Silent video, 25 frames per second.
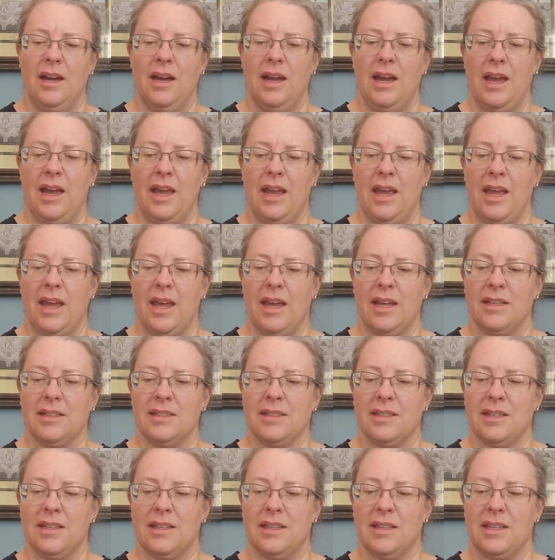And
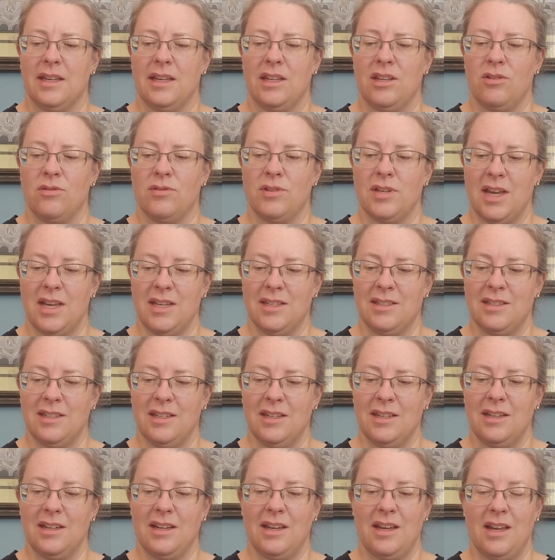then you test
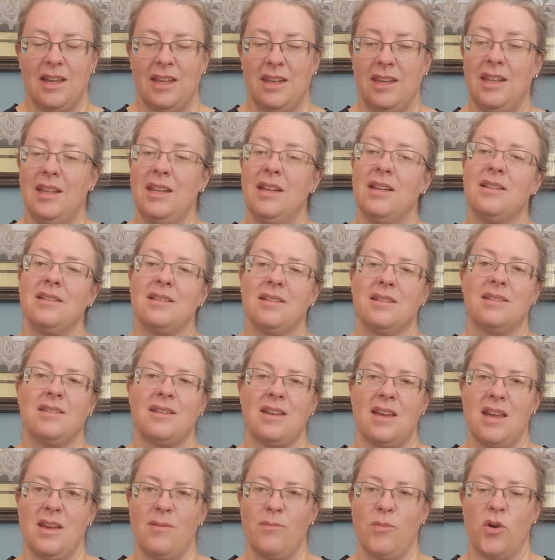it, and then it's the
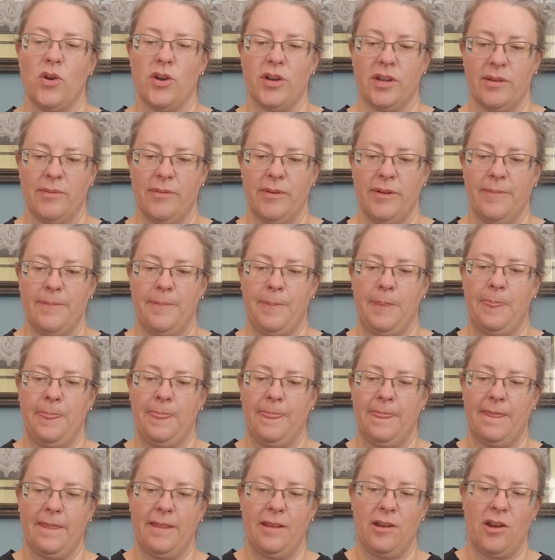same argument.
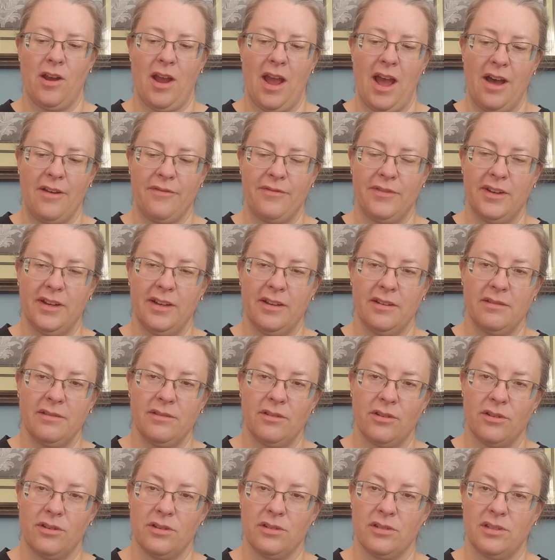Your alpha,
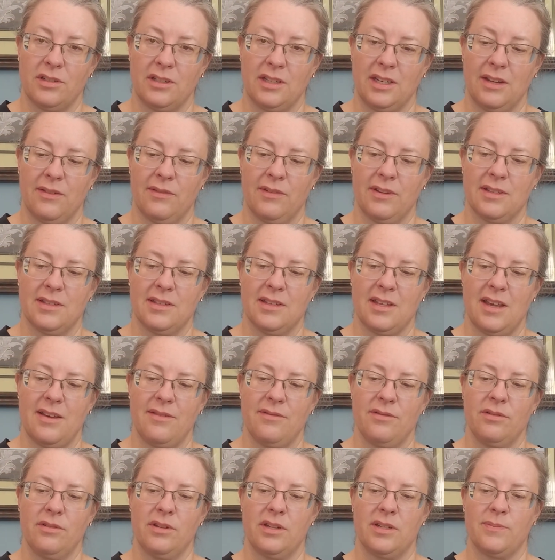or your significance
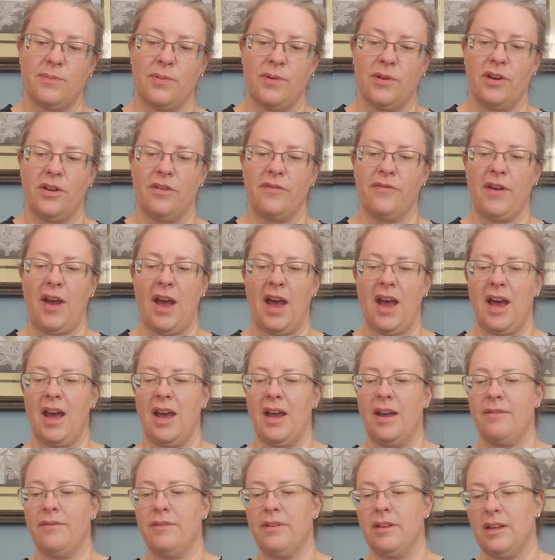level, is
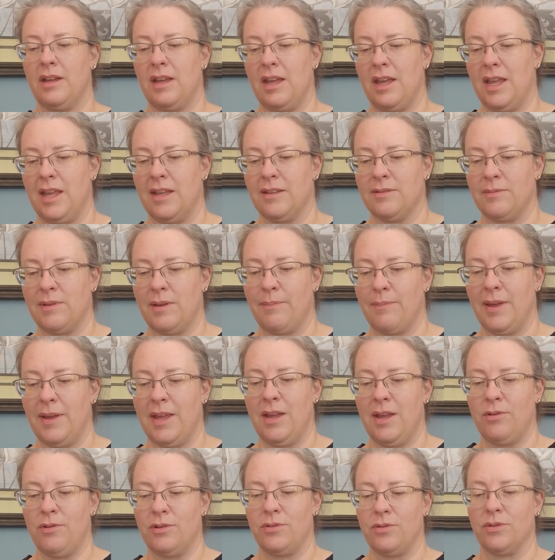0.05. It gives me a
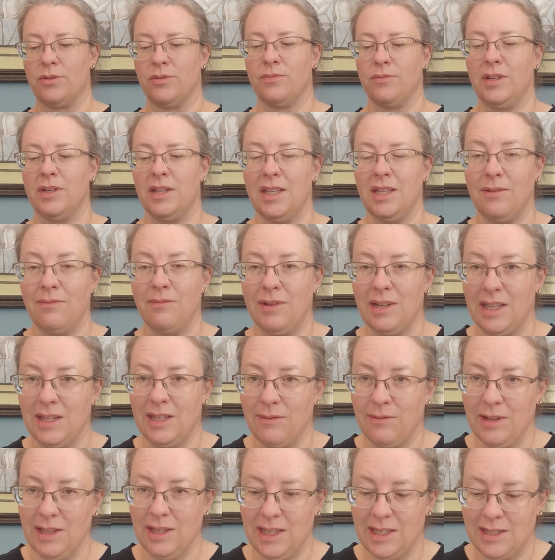p, which was really, really,
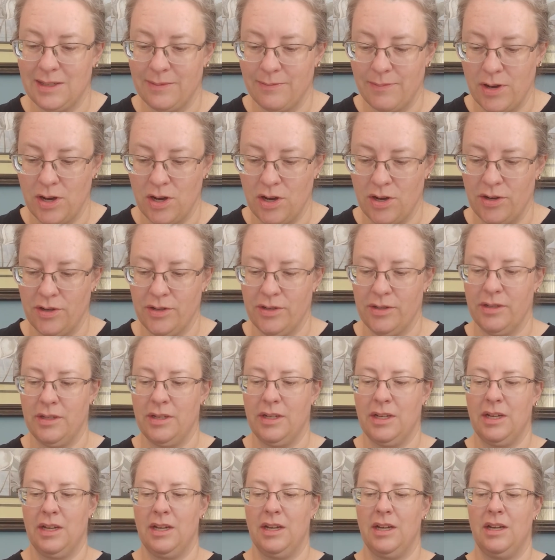really small,
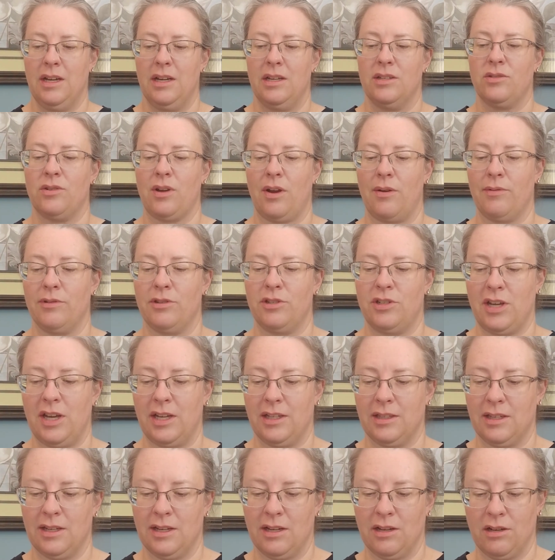so I
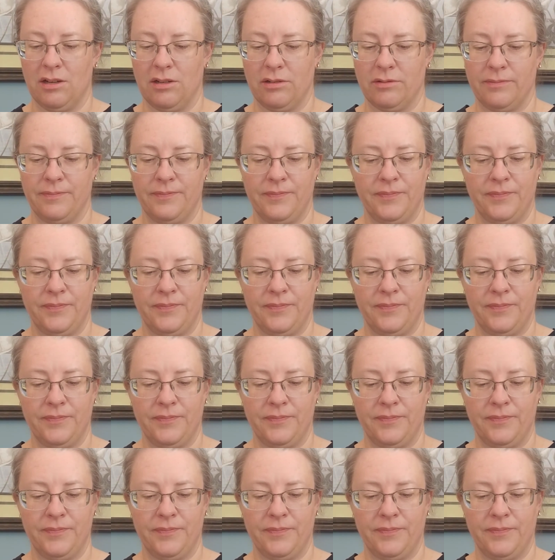reject the null.